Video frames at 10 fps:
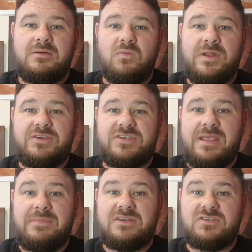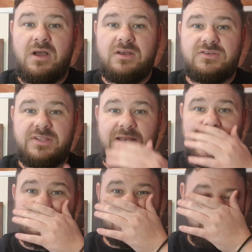when you see him in Silence of the
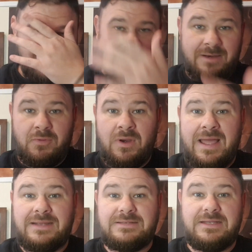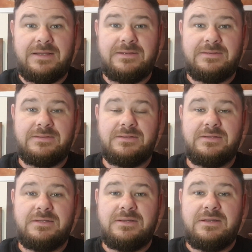Lambs as Hannibal Lecter,
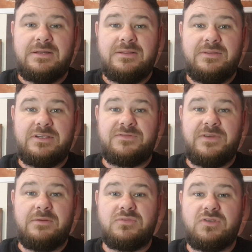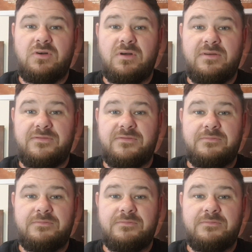this film sort of